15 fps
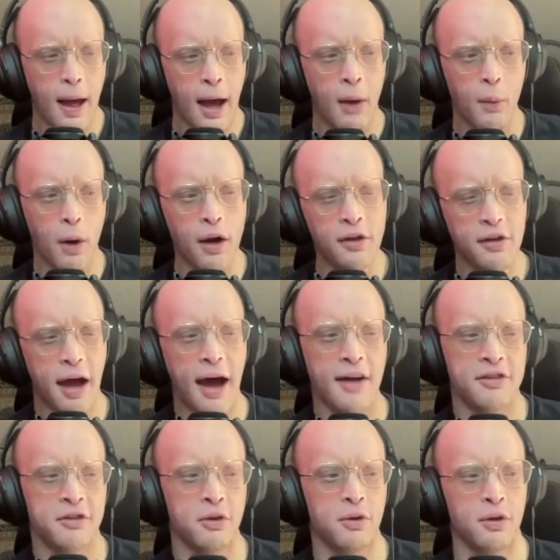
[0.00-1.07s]
wanted to
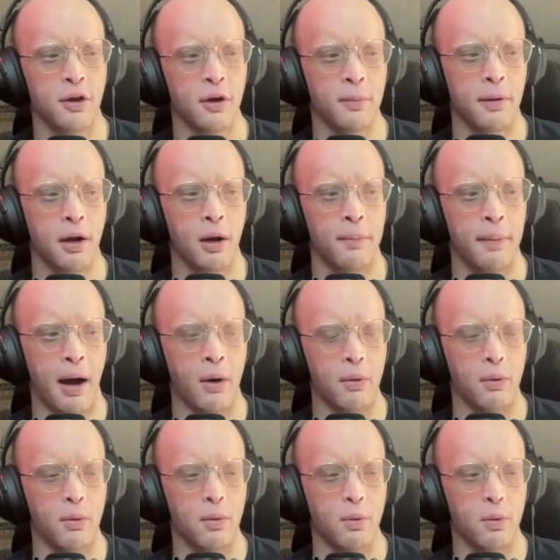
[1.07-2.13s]
ask you a little bit about
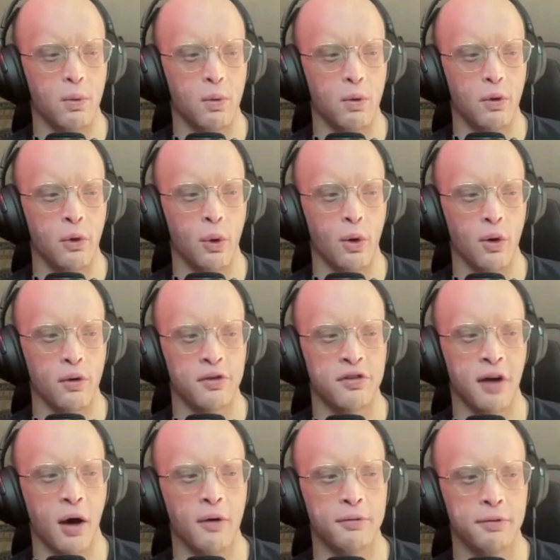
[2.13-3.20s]
your
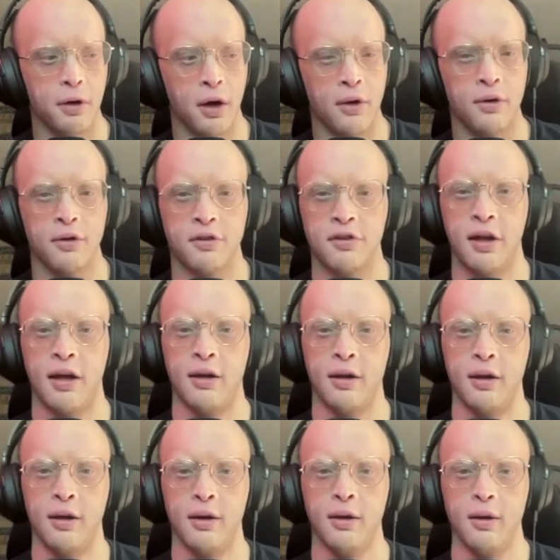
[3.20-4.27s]

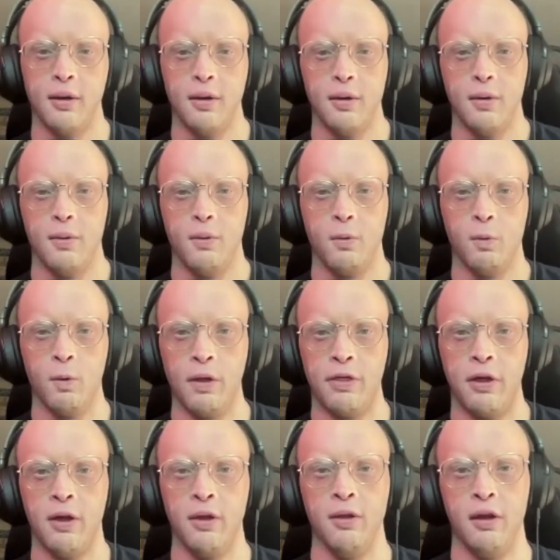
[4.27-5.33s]
self-understanding
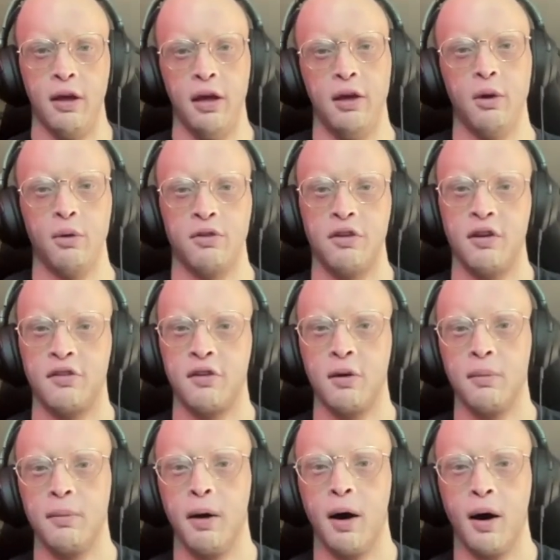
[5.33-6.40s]
within the
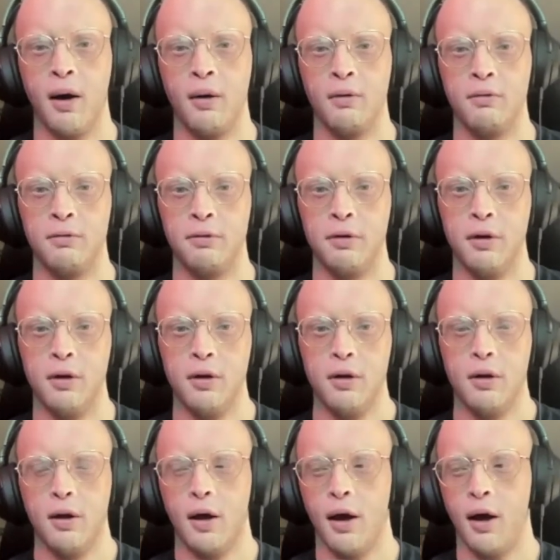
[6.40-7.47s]
ecosystem
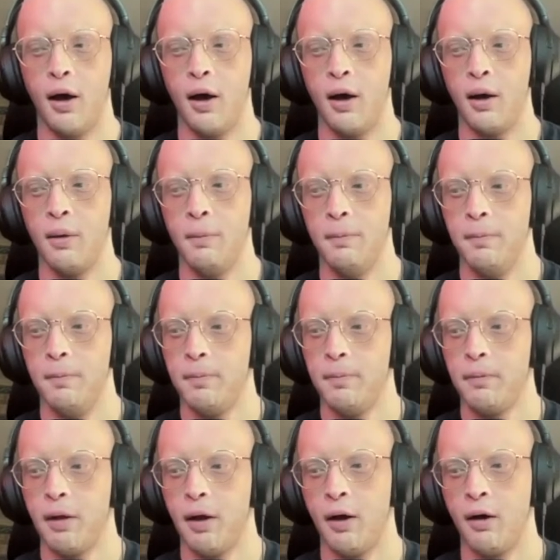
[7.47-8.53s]
of,
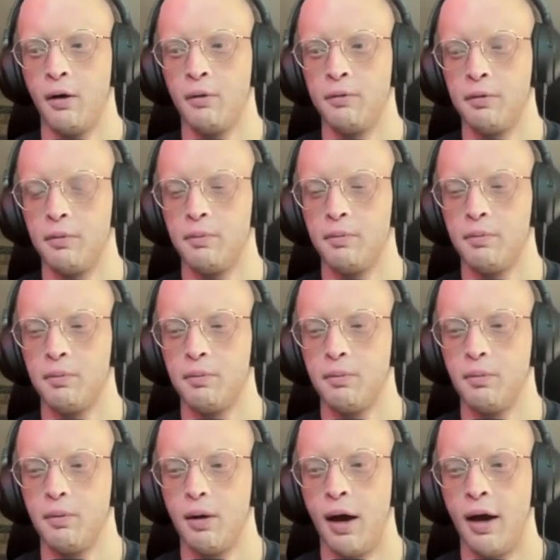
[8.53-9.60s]

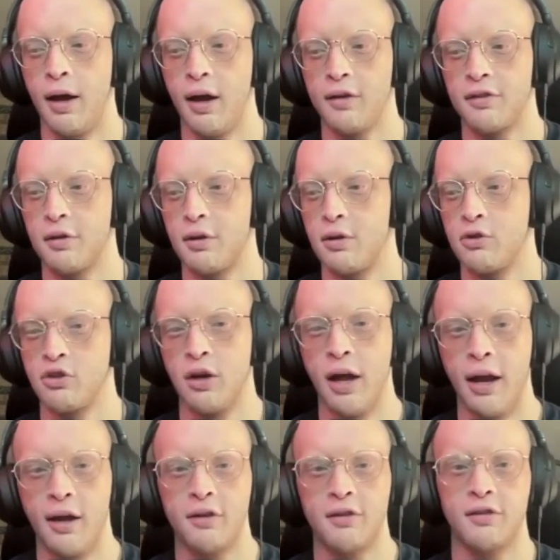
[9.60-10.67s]
I guess,
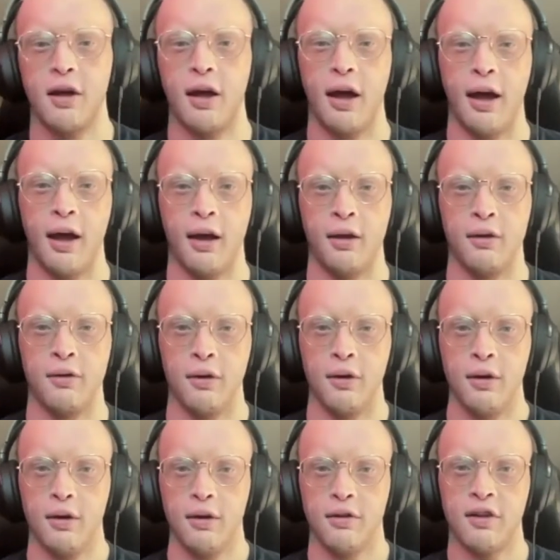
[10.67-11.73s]
genetics and
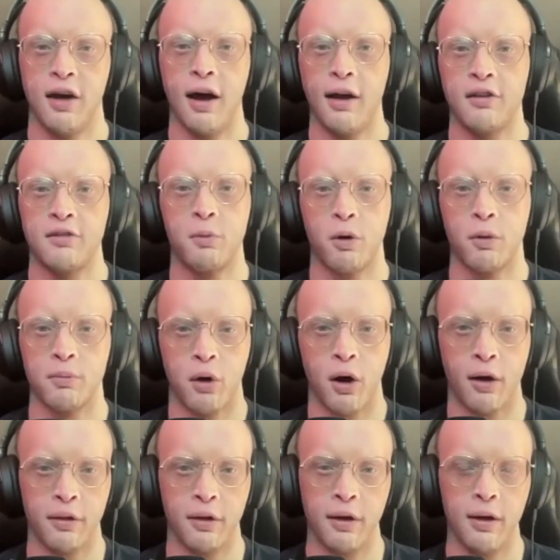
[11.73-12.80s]
science more
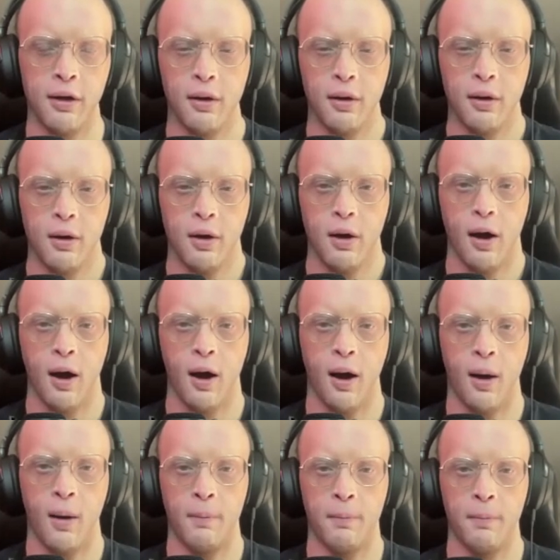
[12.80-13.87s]
broadly.
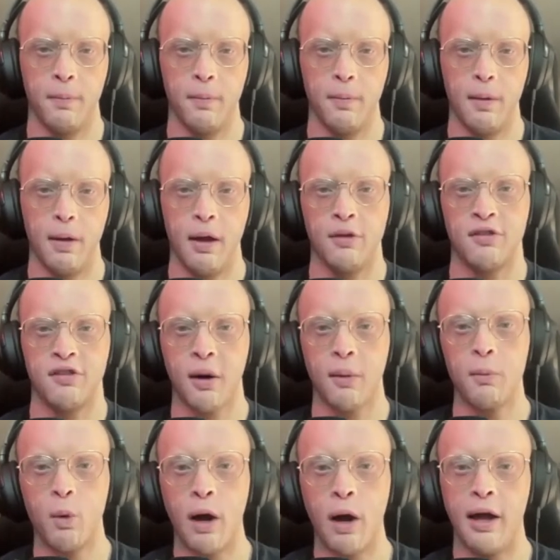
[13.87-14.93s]
In
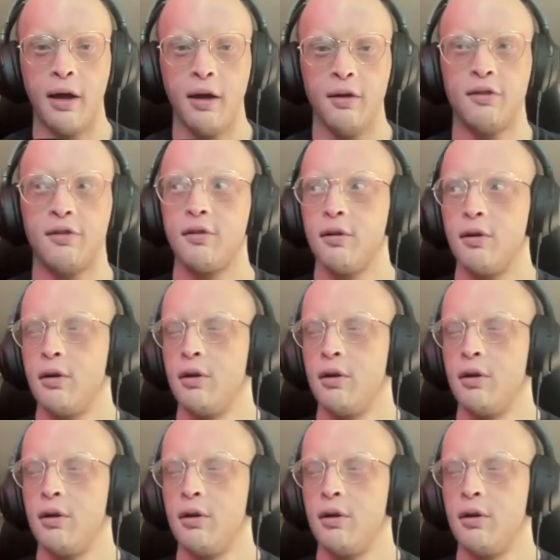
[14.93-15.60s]
some ways,